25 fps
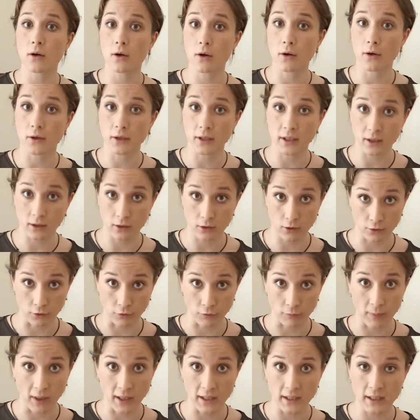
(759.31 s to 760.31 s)
a lot
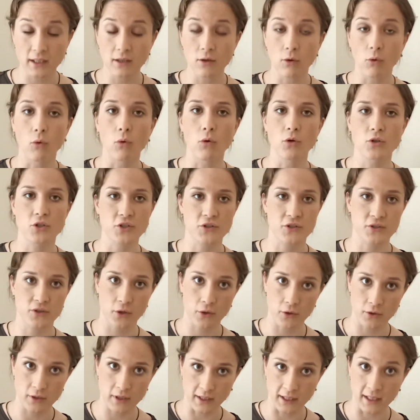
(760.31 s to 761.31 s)
of money, or just
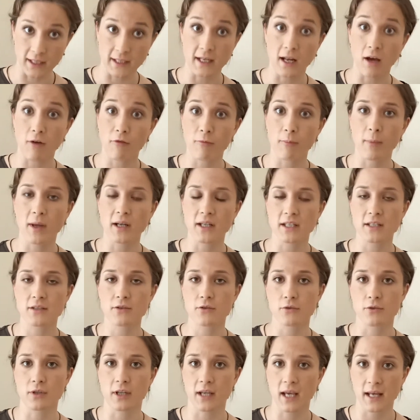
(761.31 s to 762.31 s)
earning enough money
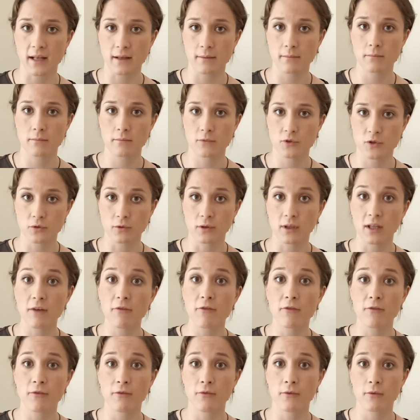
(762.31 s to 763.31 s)
to get to
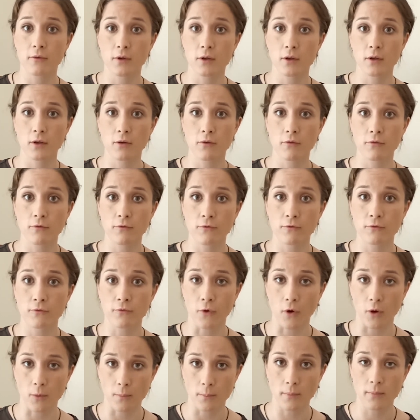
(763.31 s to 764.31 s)
live
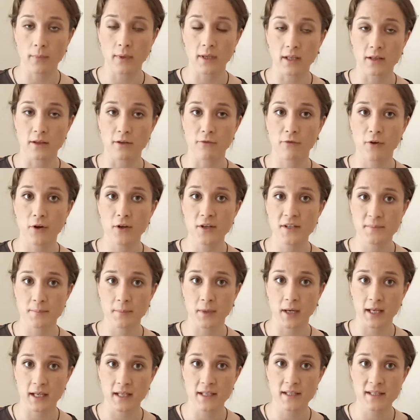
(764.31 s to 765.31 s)
from in the first
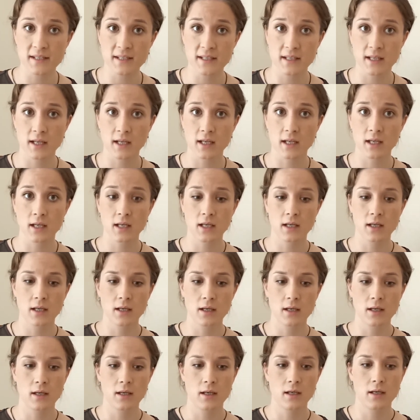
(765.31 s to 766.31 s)
place,
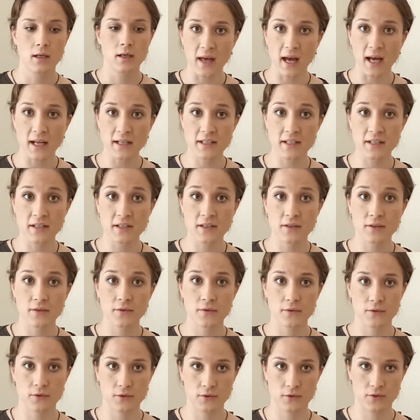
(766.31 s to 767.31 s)
that
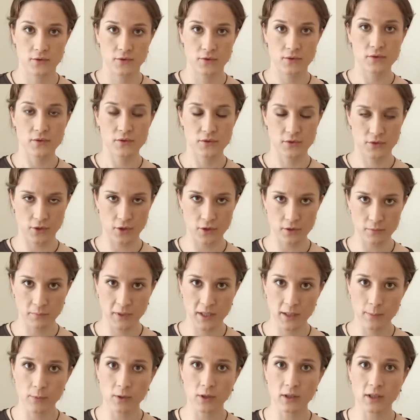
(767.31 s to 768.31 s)
certain
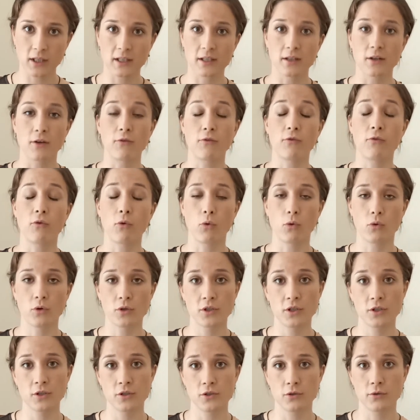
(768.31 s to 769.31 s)
people can
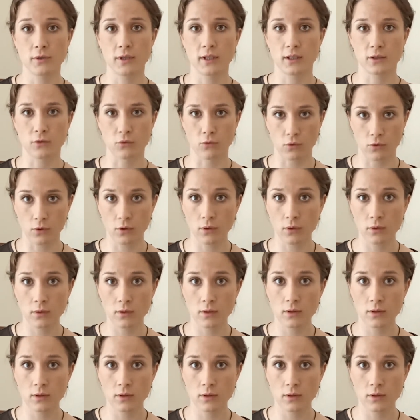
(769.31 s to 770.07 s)
afford to ignore